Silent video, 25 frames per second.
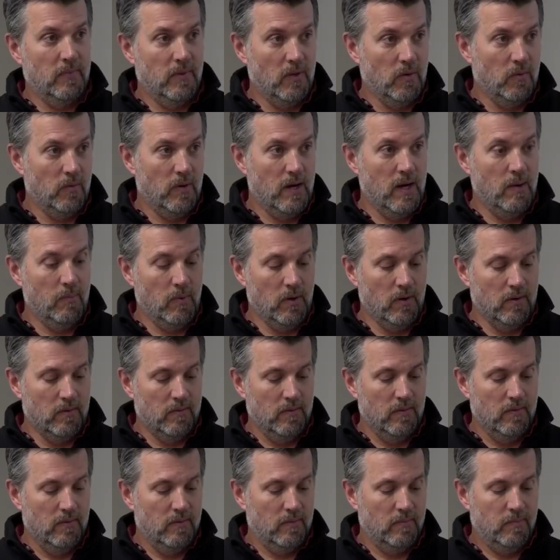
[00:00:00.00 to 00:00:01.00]
the reamer,
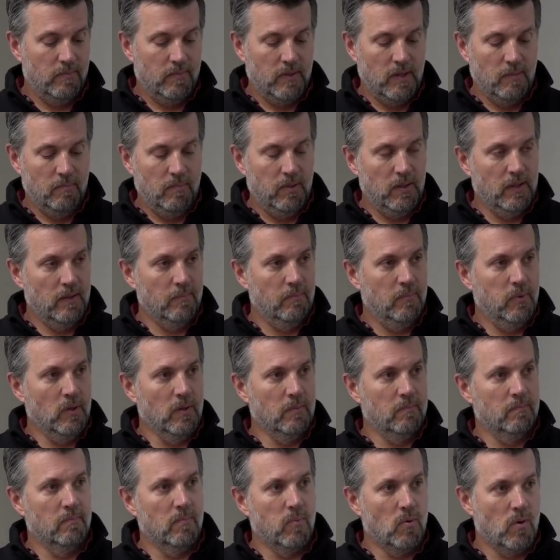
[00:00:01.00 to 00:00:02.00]
complete,
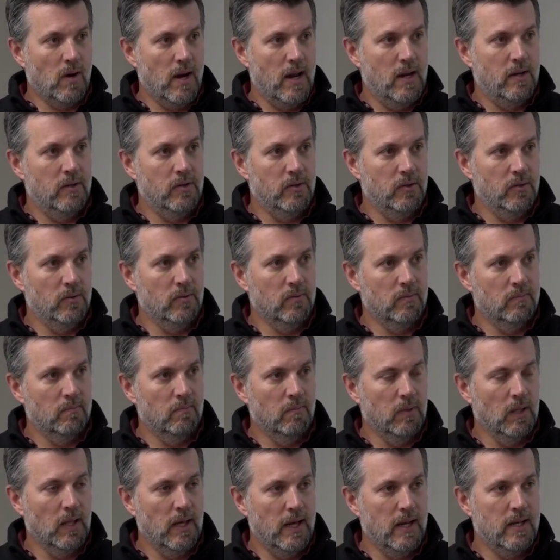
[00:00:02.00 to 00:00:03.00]
put brand new
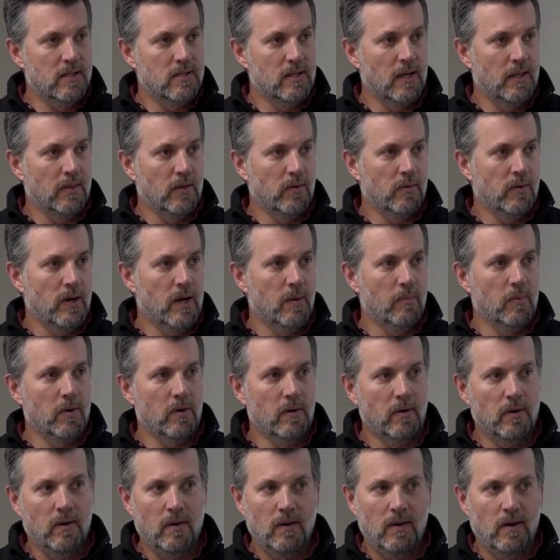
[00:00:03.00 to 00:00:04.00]
blades on the
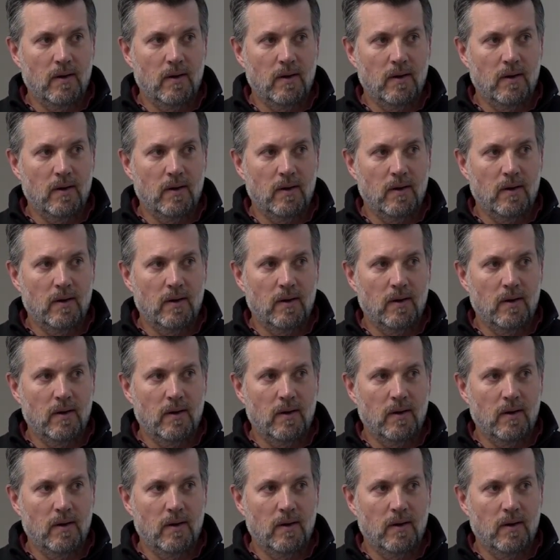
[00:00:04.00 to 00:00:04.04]
reamer,